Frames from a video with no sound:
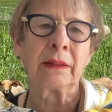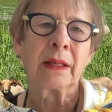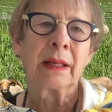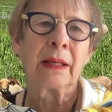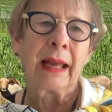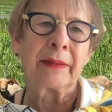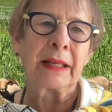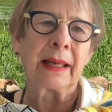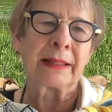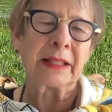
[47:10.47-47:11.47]
and
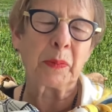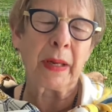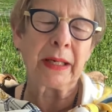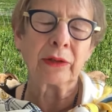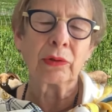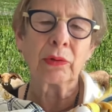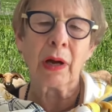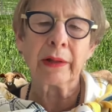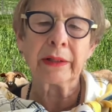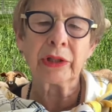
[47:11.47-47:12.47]
the anticipated new
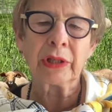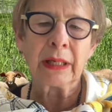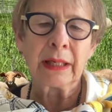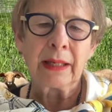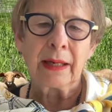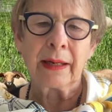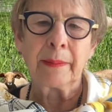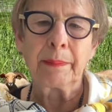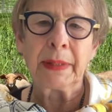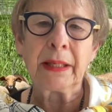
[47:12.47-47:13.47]
college
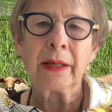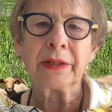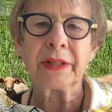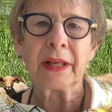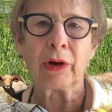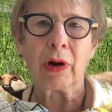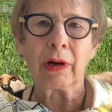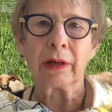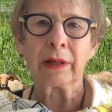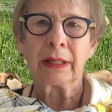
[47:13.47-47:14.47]
um, because there
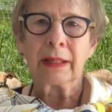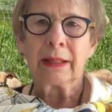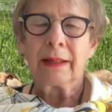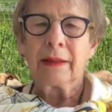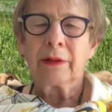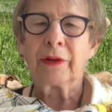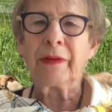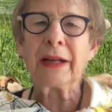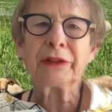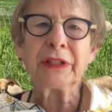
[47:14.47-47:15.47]
are there are
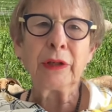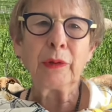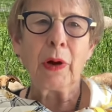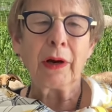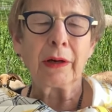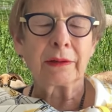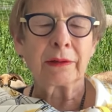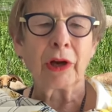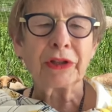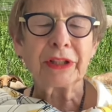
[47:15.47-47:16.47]
faculty who are
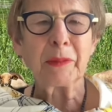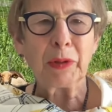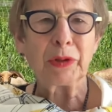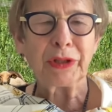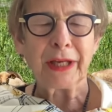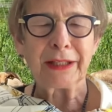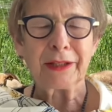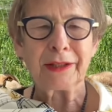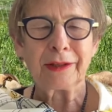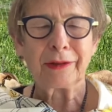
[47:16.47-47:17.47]
largely computer
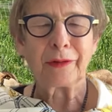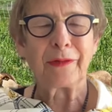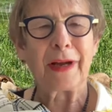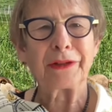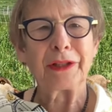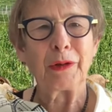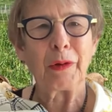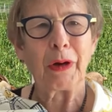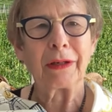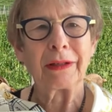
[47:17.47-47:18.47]
scientists, there are faculty who
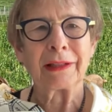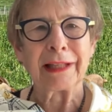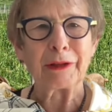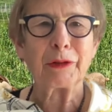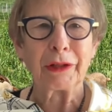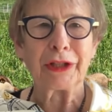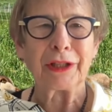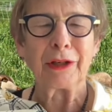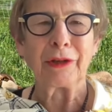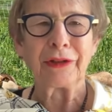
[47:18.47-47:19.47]
are electrical
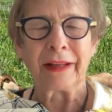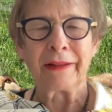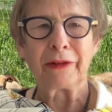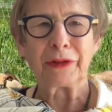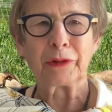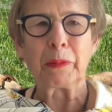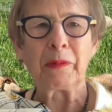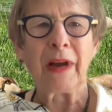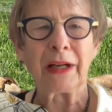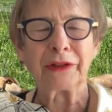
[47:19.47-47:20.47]
engineers, and then there's a group of
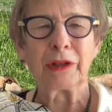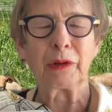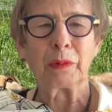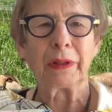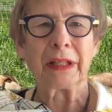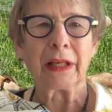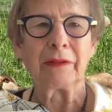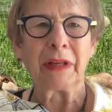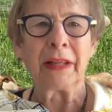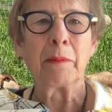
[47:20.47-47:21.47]
faculty who are really kind
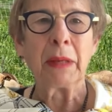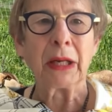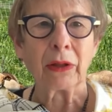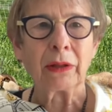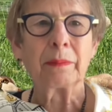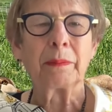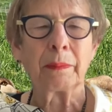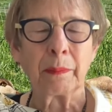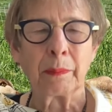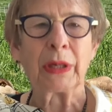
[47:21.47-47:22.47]
of in the middle,
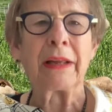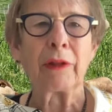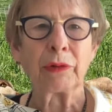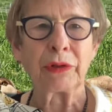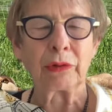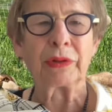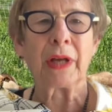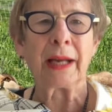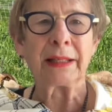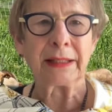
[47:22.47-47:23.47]
bringing those two
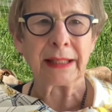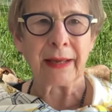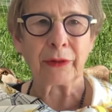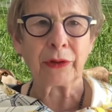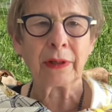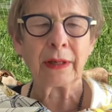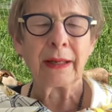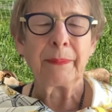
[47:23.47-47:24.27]
sides together.